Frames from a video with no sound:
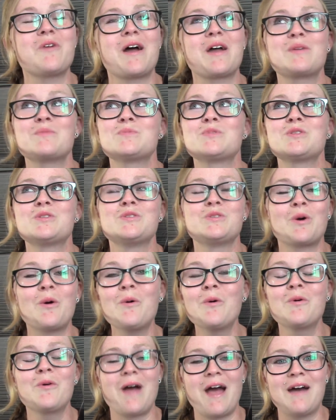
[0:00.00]
I am
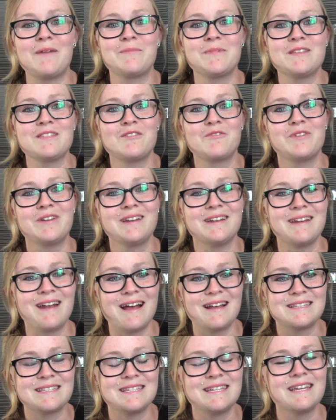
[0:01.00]
so happy that we did
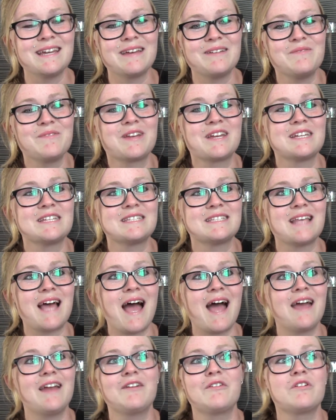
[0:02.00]
not see it, because
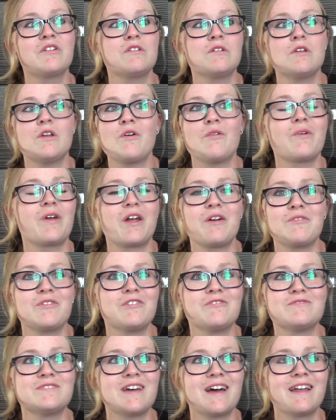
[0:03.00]
I don't know what I would
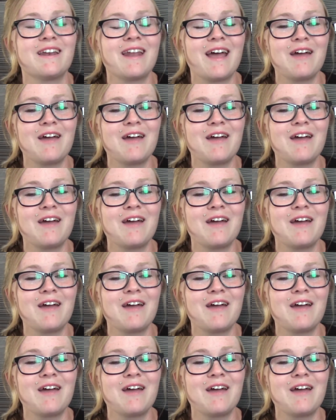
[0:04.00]
have done.